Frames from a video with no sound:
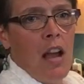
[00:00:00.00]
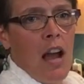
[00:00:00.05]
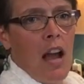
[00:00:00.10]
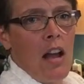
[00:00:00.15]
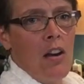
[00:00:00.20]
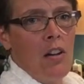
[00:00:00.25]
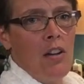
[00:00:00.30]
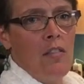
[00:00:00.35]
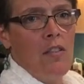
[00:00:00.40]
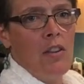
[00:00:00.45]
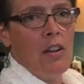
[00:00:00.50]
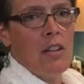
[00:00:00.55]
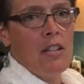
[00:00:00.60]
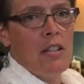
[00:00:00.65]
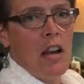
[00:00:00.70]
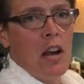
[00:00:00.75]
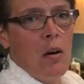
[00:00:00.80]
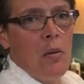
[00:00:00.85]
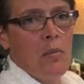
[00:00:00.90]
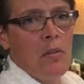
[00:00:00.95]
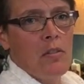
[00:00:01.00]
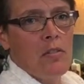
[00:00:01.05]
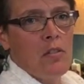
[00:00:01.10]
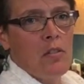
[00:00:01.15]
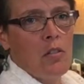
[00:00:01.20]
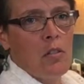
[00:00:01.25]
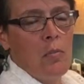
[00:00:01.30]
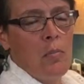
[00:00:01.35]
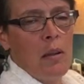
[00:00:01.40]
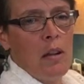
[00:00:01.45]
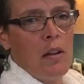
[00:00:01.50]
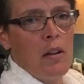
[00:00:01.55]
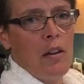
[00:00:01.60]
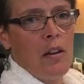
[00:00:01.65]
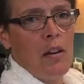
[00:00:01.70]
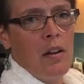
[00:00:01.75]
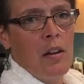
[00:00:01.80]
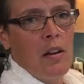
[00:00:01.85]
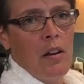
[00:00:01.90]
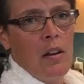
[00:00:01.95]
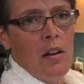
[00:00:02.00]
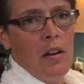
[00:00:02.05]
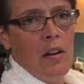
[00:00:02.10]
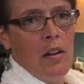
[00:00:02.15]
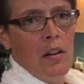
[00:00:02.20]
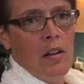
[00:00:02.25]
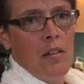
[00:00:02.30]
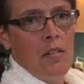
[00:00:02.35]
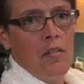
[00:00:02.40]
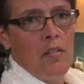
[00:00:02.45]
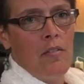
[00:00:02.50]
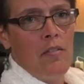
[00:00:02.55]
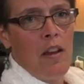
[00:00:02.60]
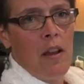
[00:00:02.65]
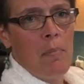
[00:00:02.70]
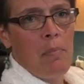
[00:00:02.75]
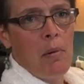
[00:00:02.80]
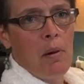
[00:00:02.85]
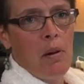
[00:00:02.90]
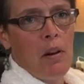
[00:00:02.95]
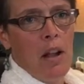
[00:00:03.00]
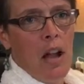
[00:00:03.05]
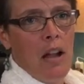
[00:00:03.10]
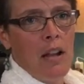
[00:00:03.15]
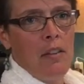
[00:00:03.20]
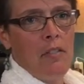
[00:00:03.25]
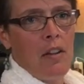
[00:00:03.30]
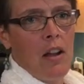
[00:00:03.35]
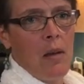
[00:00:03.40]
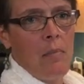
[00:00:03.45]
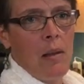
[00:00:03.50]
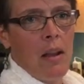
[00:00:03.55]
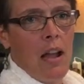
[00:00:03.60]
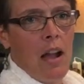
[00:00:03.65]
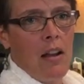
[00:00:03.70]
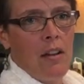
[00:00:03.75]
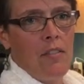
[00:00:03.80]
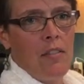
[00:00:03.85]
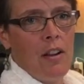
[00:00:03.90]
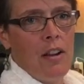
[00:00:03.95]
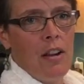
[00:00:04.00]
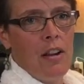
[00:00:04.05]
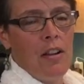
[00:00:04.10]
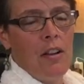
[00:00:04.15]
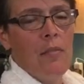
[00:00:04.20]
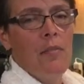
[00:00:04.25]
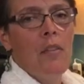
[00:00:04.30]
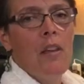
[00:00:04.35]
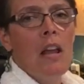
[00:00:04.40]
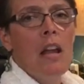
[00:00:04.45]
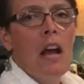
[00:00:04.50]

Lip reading: I don't know if you can tell, there's a little bit of vapor kind of coming out of it here.